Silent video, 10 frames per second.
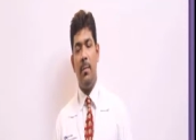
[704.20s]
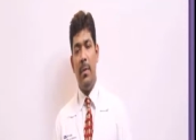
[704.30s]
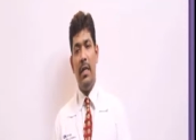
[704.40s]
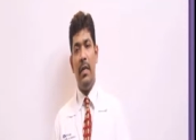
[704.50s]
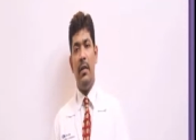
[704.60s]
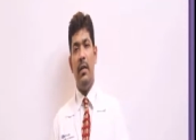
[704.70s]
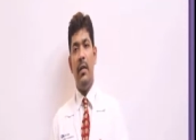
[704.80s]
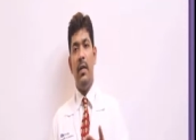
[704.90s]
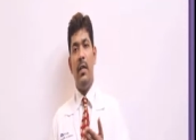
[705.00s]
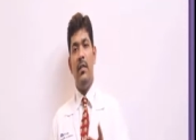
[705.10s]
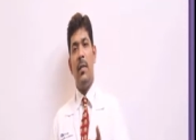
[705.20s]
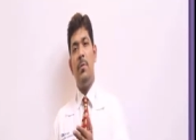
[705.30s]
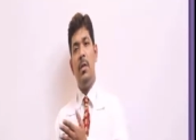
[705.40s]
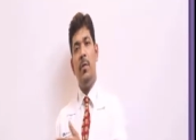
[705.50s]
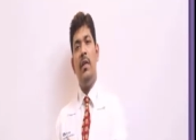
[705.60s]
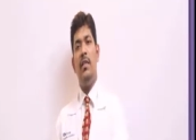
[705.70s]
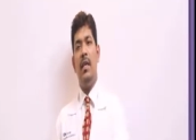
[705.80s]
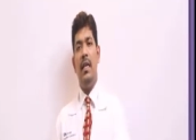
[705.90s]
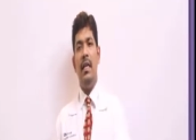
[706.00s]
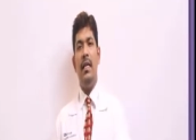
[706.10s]
period, subsequent
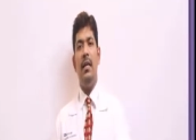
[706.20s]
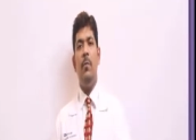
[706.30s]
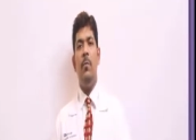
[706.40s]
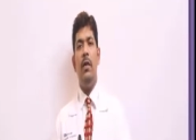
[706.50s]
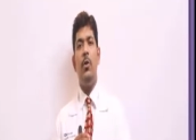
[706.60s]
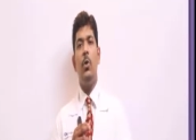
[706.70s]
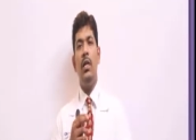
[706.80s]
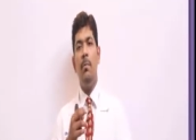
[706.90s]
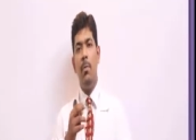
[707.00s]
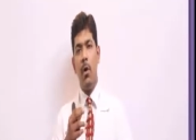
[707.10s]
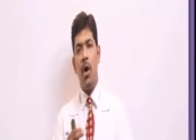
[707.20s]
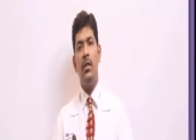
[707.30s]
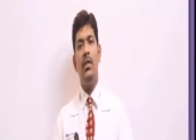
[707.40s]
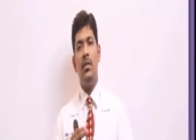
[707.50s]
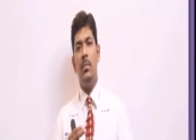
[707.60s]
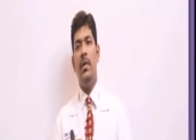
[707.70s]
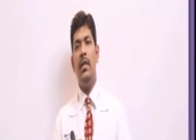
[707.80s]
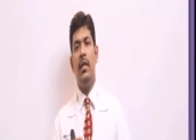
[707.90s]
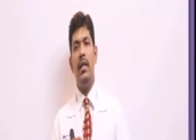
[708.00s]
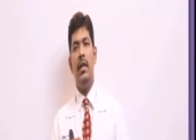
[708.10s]
healing will totally block this
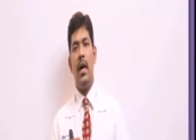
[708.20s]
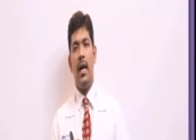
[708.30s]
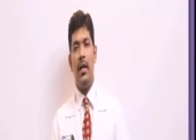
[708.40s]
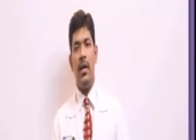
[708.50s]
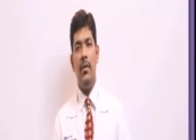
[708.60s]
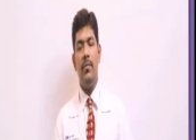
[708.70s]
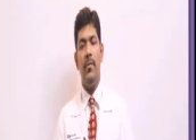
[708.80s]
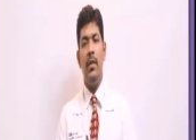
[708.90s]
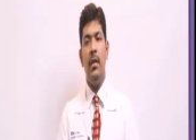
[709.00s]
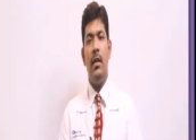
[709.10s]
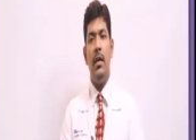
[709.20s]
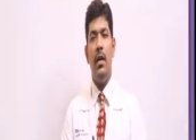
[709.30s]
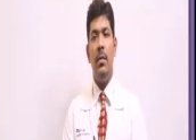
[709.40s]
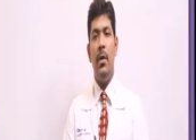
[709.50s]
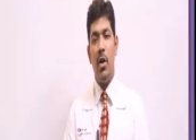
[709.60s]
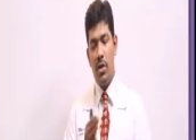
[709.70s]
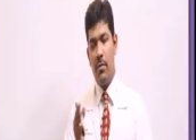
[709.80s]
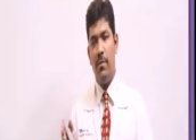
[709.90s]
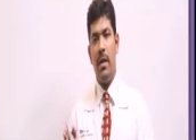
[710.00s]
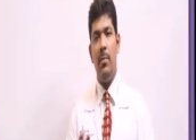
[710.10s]
particular artery uh, because
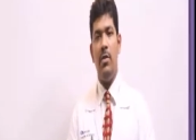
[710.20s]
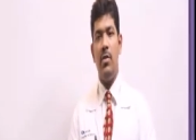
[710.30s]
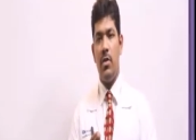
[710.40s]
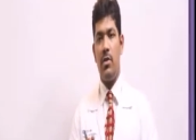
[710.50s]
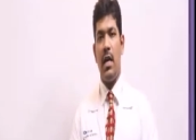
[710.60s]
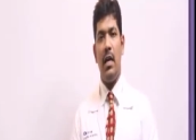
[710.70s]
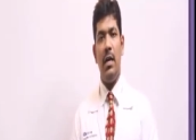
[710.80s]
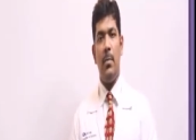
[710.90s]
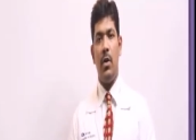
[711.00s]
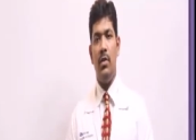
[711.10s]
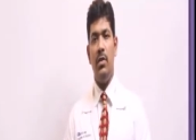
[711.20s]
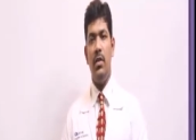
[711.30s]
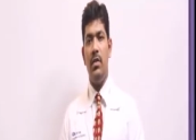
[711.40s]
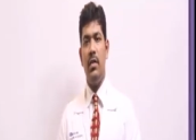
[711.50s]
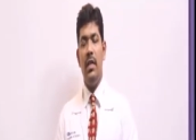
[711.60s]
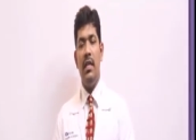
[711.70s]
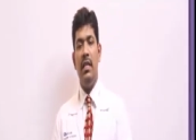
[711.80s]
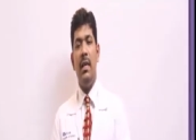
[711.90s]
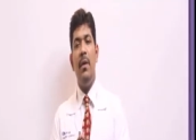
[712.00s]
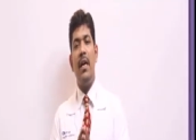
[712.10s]
of fibrosis or scarring processes,
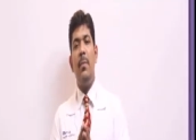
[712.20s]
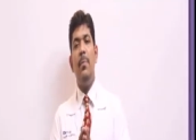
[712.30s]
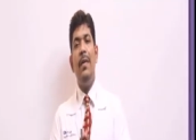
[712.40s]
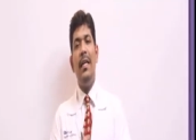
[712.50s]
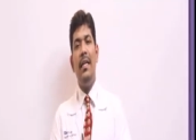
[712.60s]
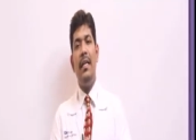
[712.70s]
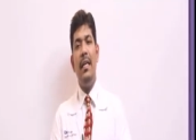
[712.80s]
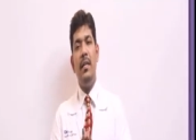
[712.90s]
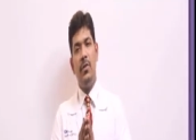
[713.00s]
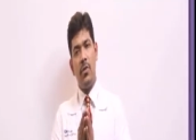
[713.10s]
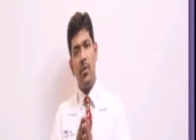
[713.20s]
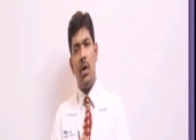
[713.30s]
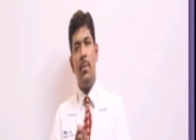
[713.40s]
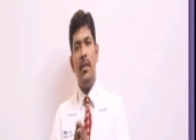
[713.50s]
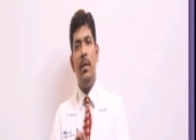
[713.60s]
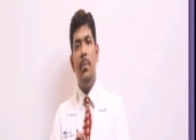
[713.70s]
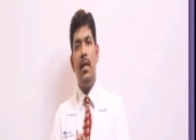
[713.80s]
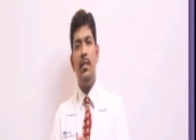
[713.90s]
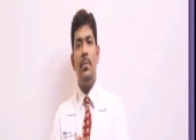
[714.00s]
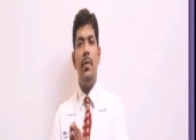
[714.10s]
they were completely stopping the
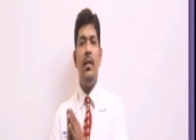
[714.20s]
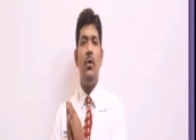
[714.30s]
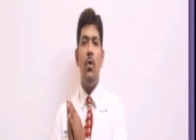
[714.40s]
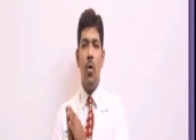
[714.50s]
blood supply to the